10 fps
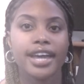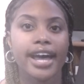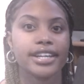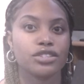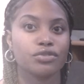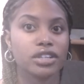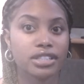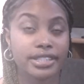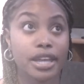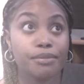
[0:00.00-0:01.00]
had his real
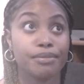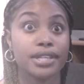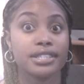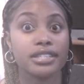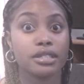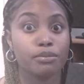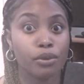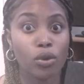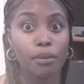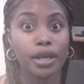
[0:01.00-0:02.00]
estate business
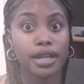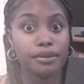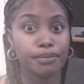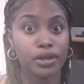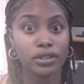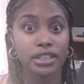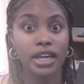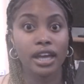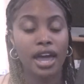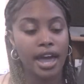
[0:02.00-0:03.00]
booming and
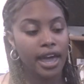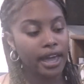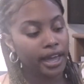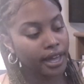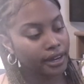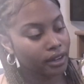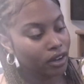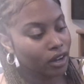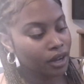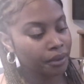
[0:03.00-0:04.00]
building. And
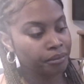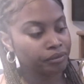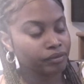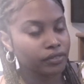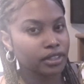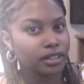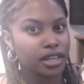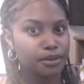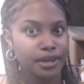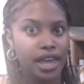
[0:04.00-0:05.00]

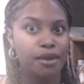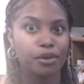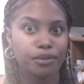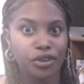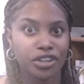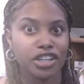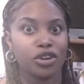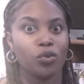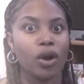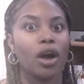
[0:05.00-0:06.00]
he became a
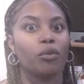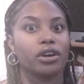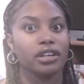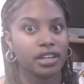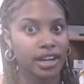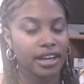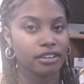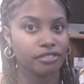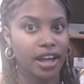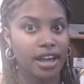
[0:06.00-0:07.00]
millionaire while working a
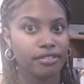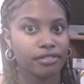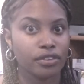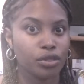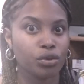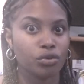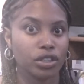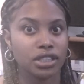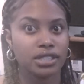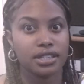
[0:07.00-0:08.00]
9-to-5. Through
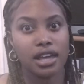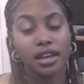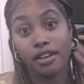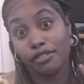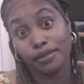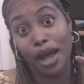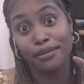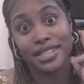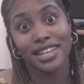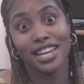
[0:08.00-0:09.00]
real estate, if I'm not
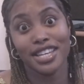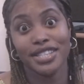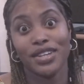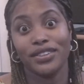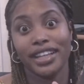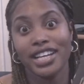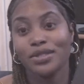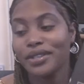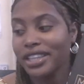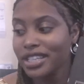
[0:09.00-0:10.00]
mistaken. So that's
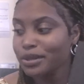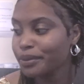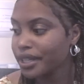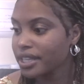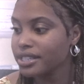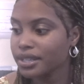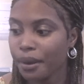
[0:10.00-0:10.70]
what this book is